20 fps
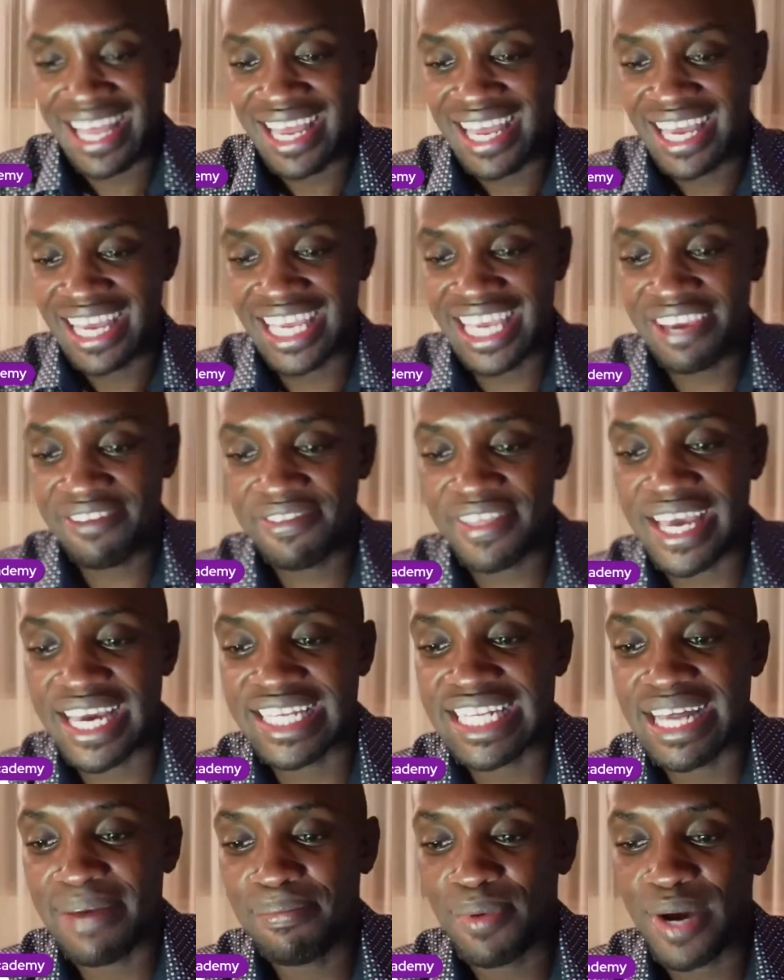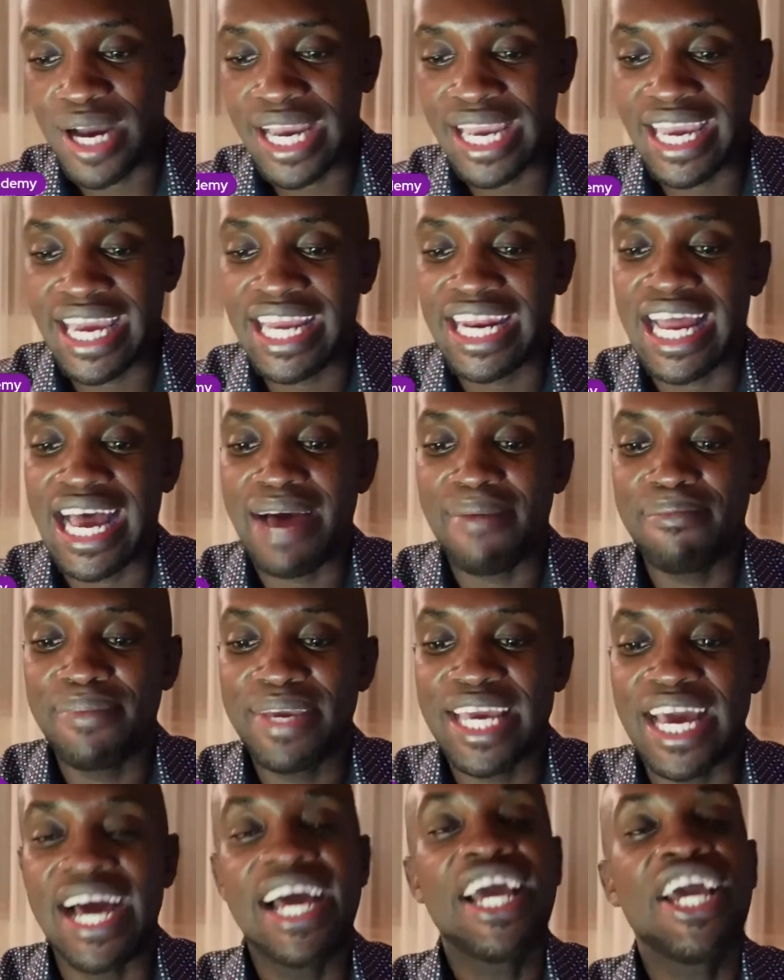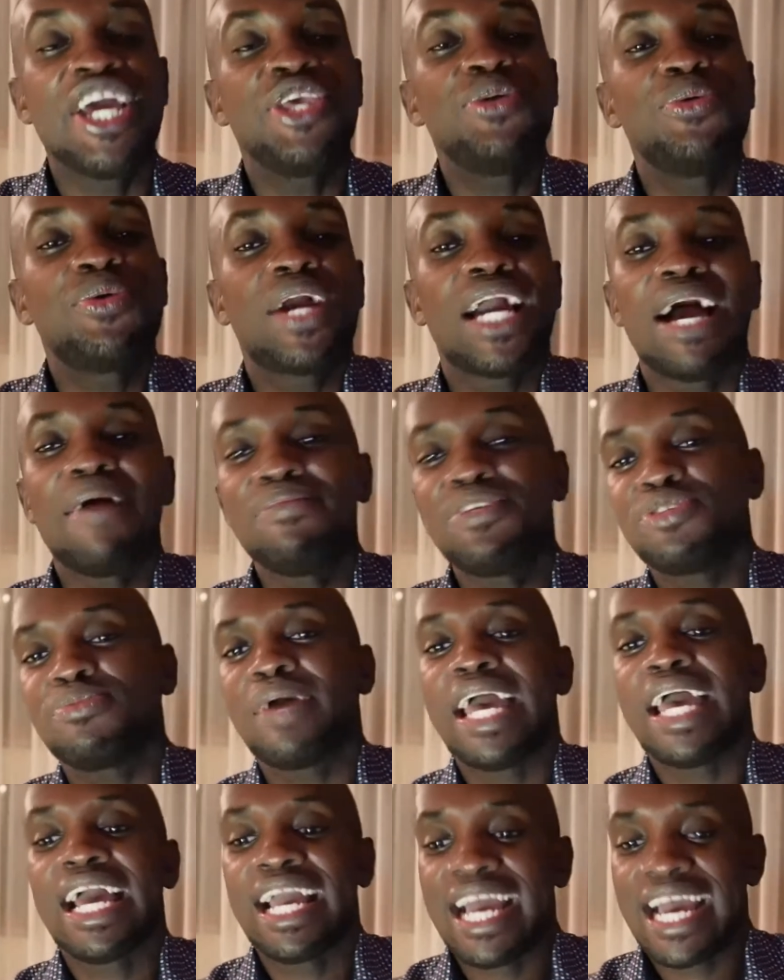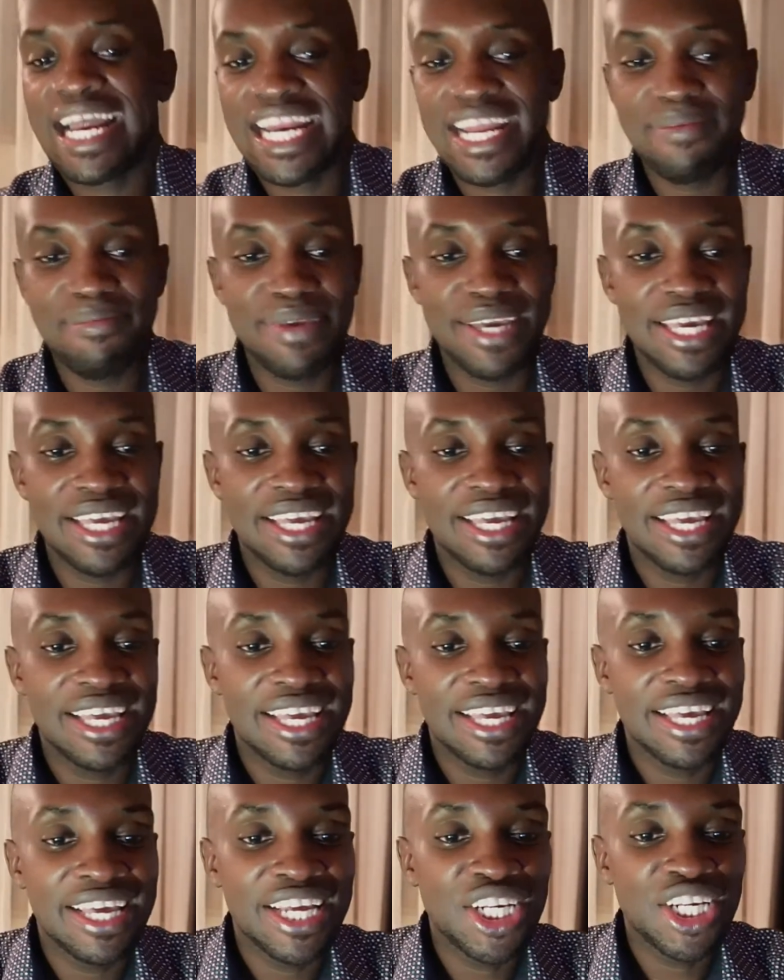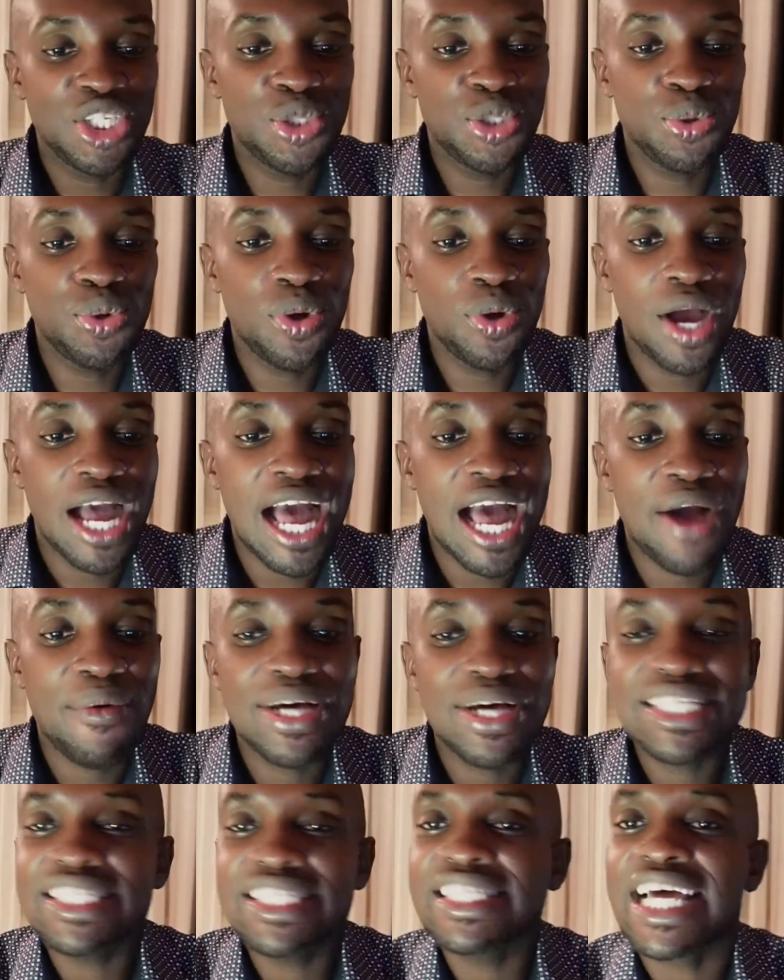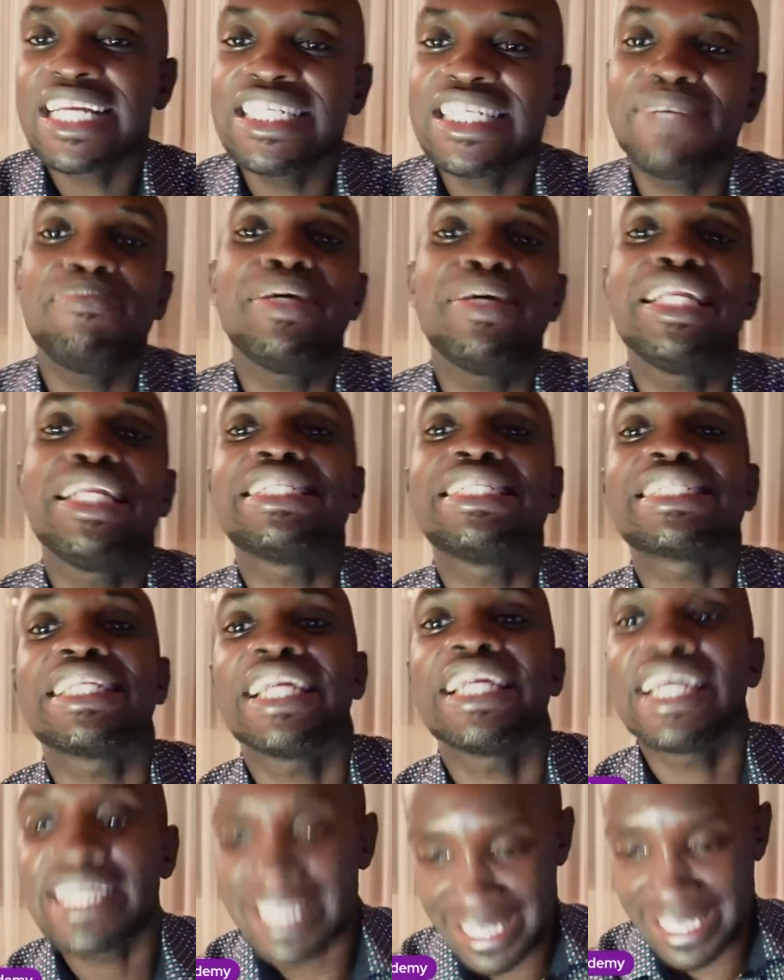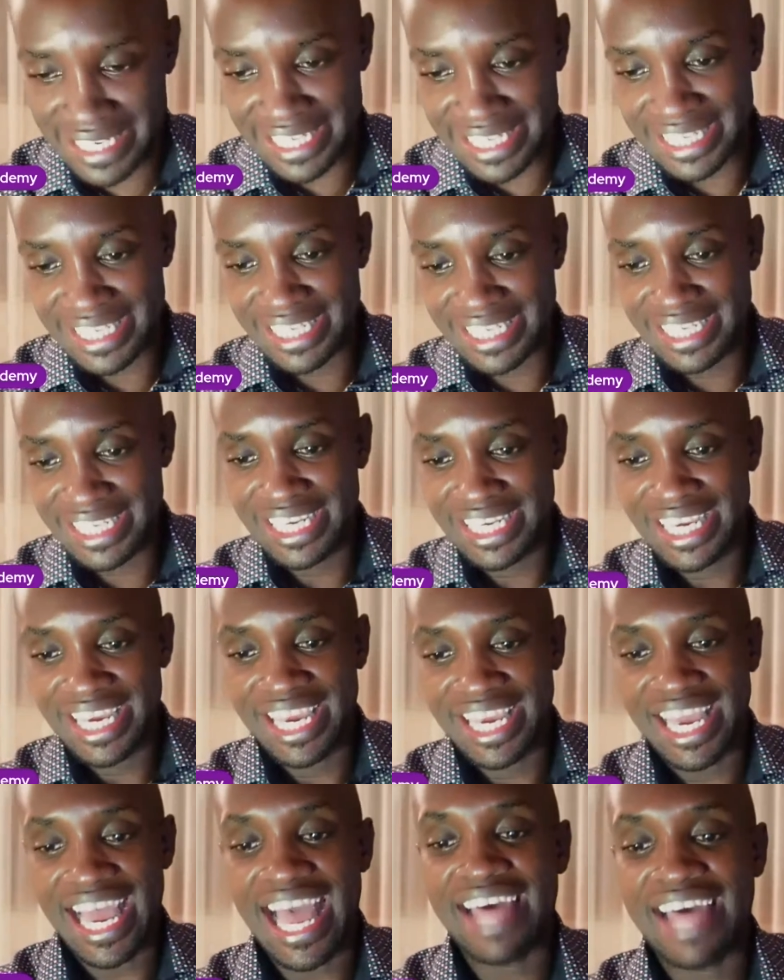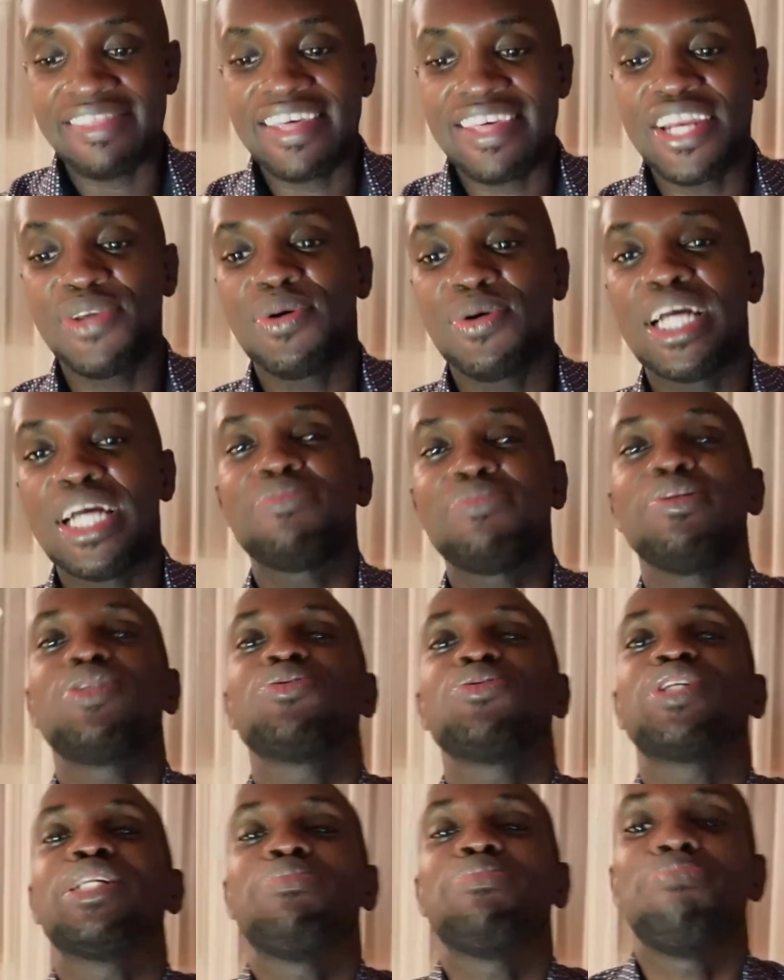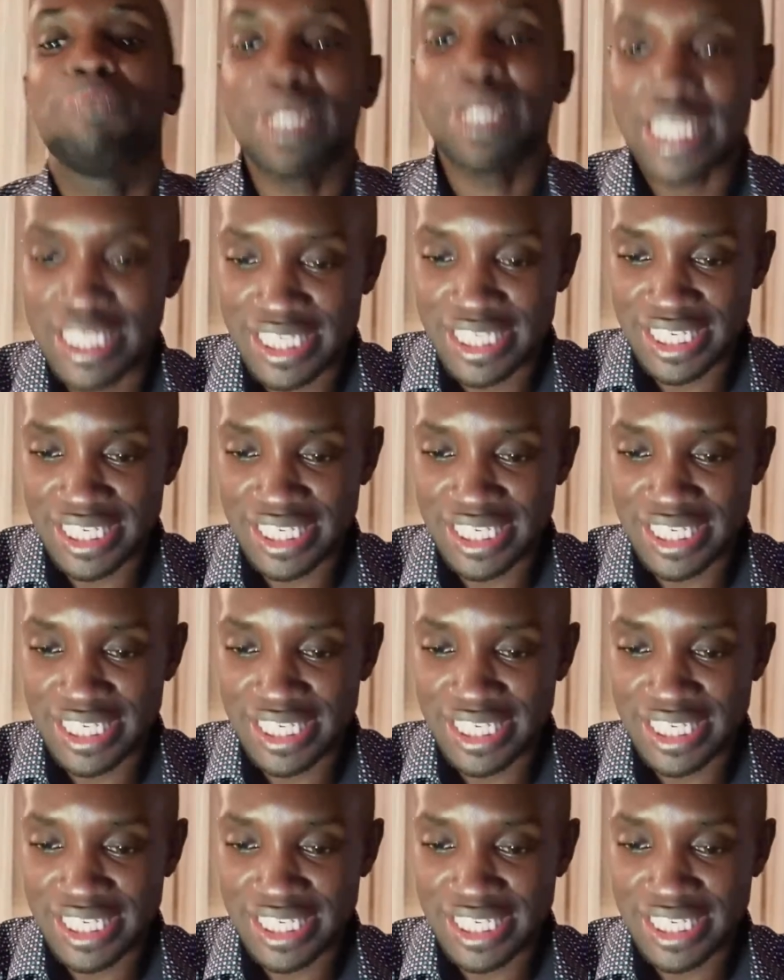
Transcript: Give the example again. I'm here. You come to my academy 2 hours 30 minutes late. And then you want me to repeat.